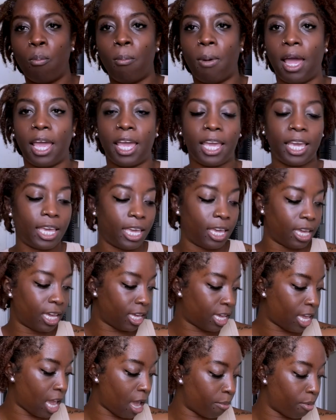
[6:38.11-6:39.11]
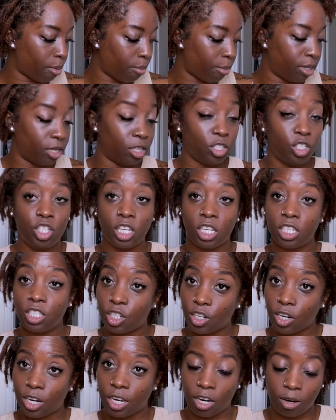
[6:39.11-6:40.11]
my chamomile
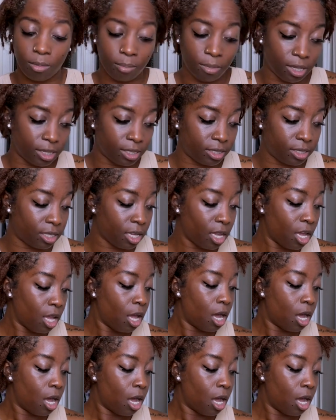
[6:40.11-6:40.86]
ginger hair mist,